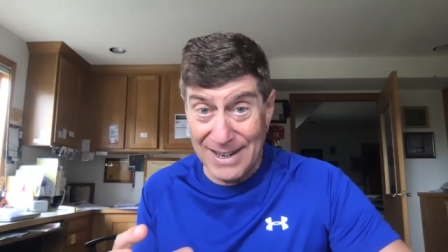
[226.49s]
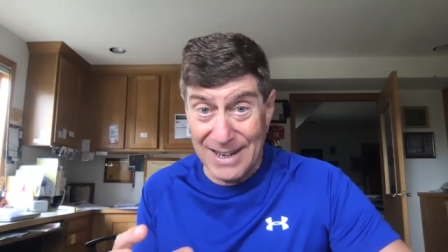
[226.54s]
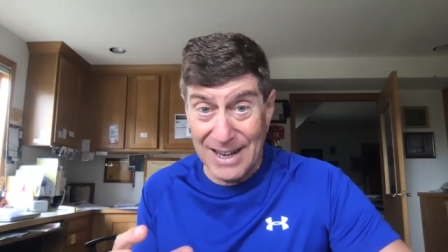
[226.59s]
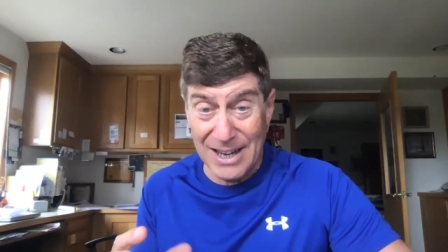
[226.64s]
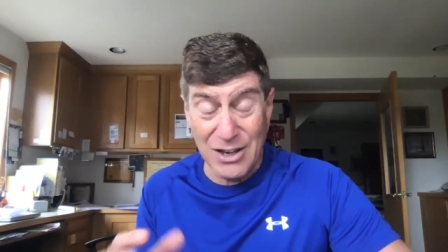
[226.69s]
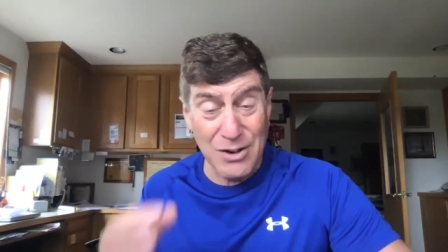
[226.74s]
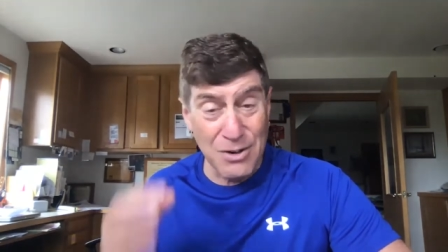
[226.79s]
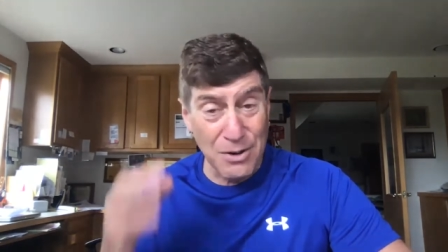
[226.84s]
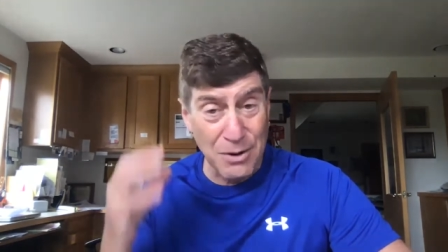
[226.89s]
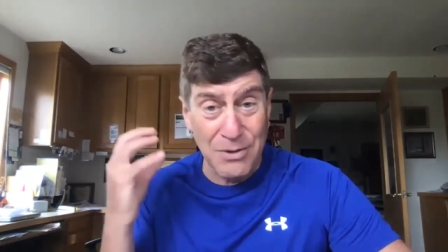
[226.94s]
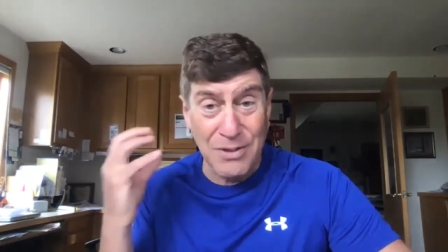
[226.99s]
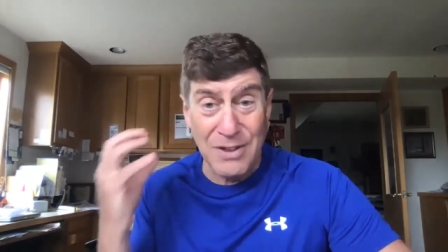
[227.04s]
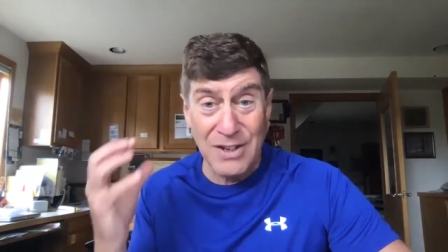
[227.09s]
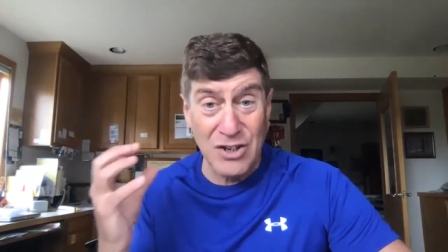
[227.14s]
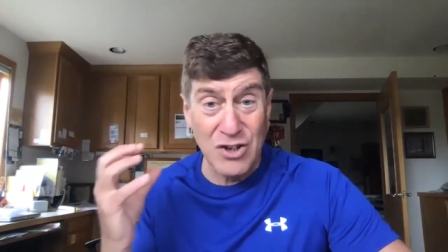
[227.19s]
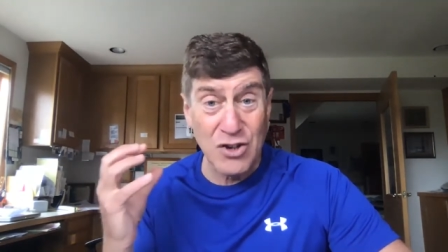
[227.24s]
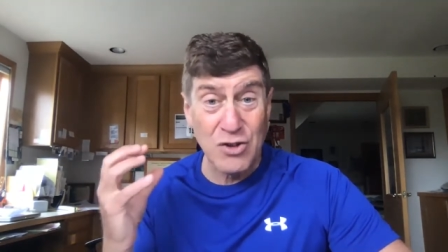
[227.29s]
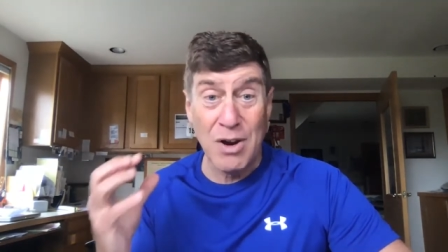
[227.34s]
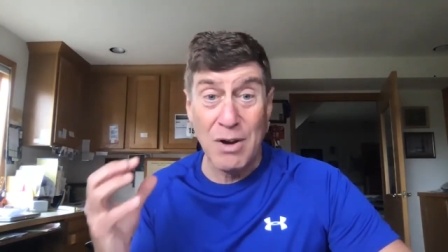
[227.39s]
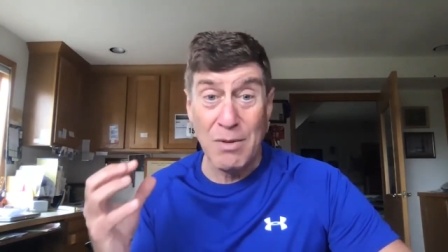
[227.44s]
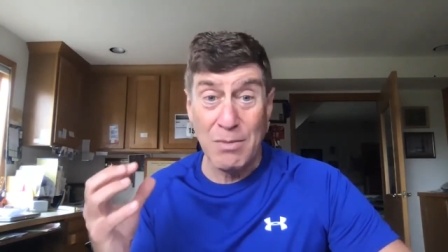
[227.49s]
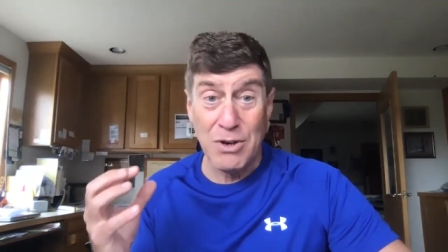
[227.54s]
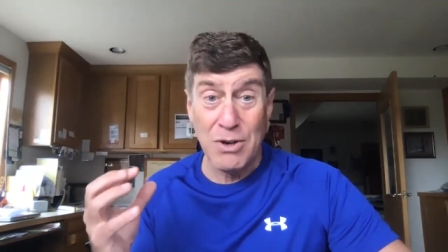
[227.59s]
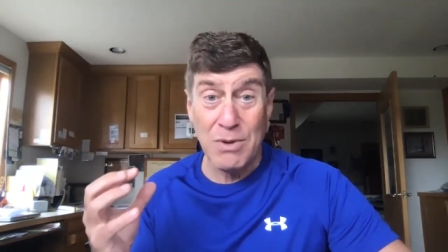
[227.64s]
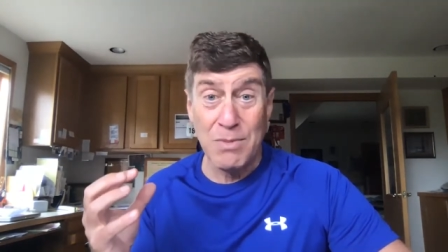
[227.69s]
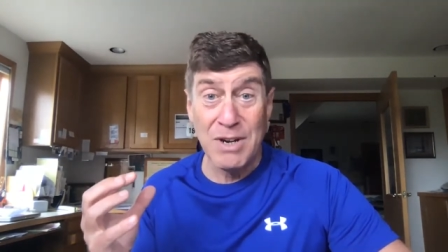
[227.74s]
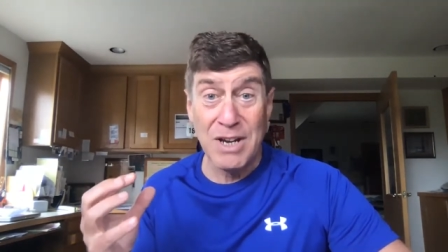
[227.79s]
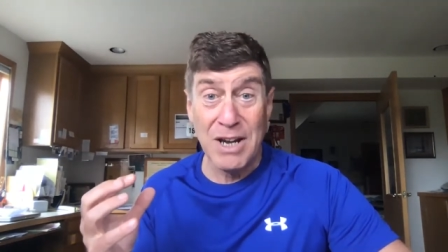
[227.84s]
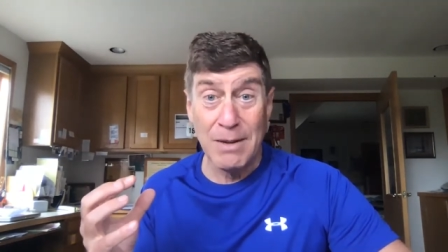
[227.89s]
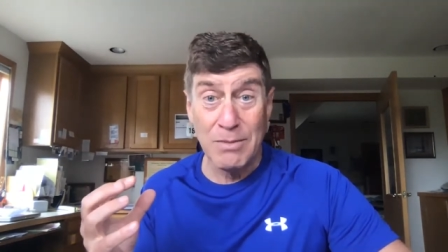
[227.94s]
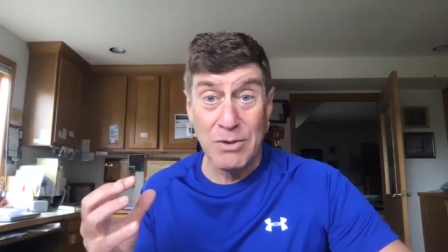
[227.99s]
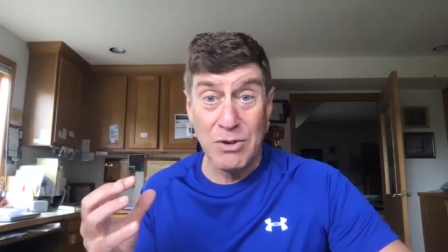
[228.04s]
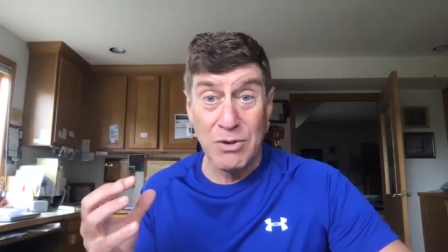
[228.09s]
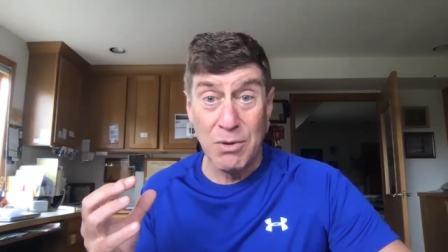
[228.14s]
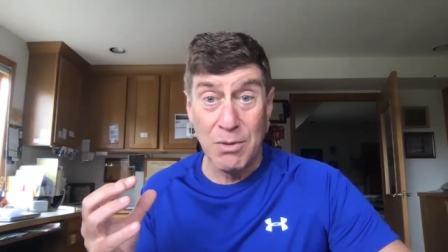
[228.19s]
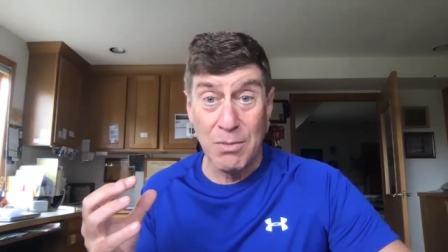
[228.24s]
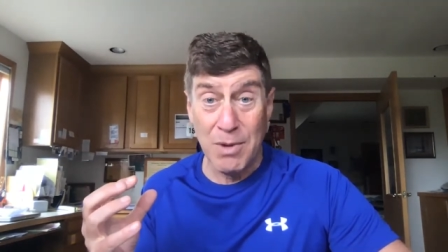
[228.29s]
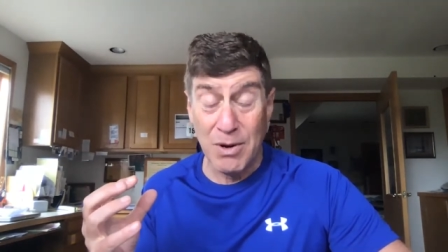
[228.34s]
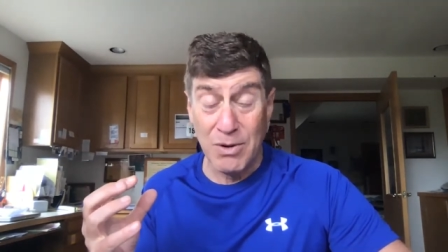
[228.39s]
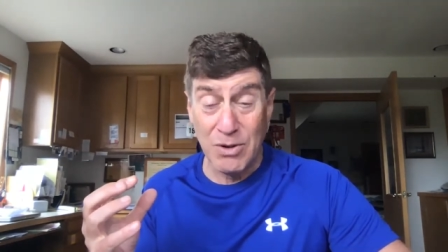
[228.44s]
And you don't think straight when you become too
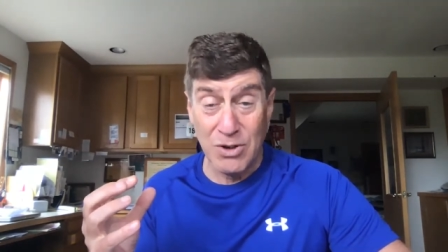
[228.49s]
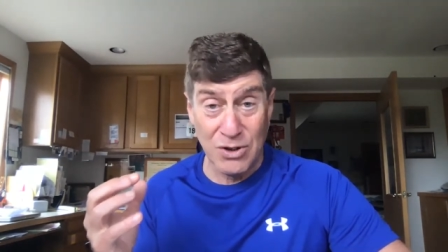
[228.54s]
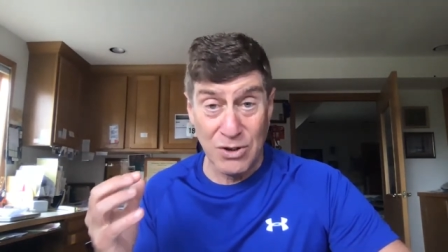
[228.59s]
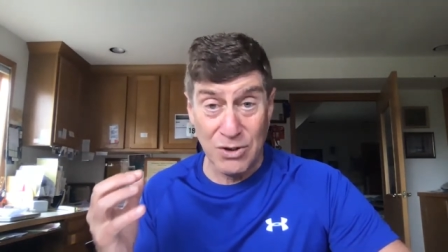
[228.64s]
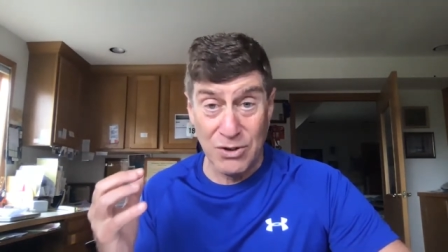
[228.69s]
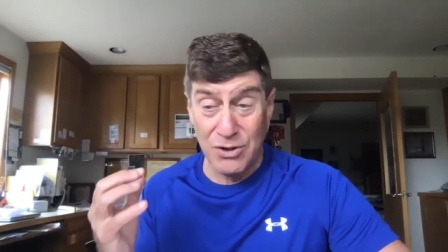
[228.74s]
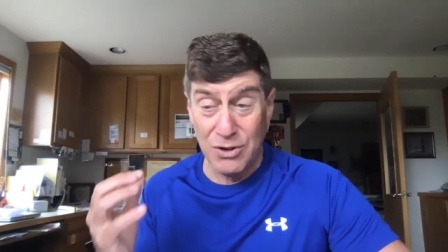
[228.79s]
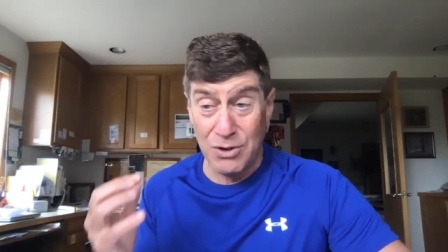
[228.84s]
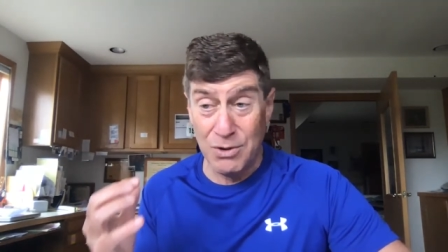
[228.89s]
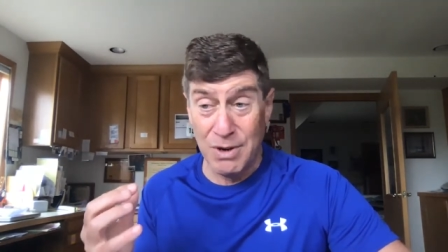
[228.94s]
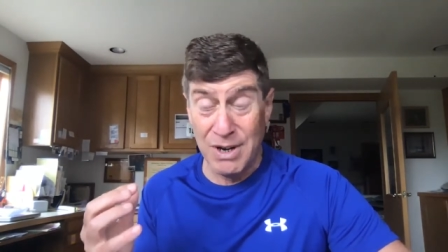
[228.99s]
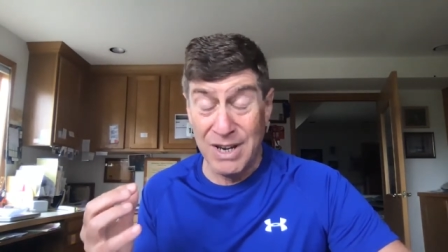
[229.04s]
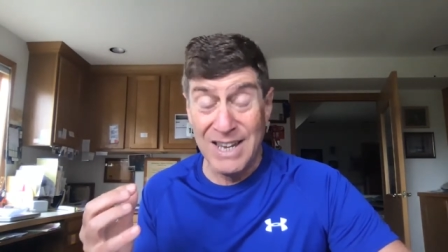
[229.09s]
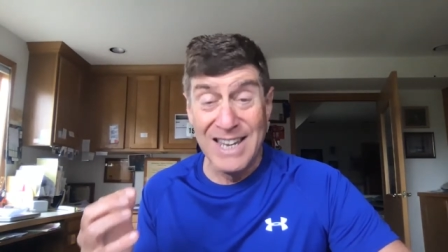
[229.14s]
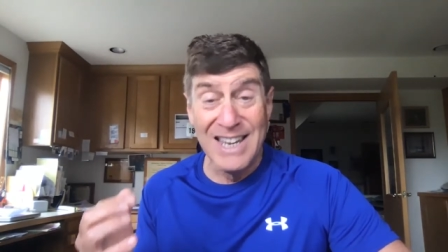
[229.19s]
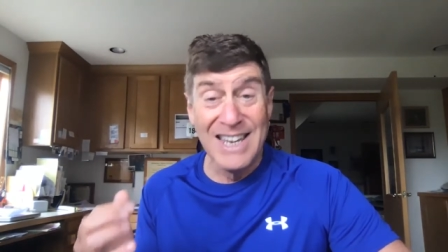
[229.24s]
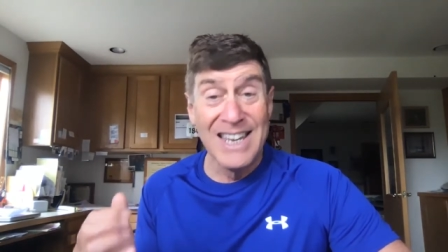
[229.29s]
emotional, do we?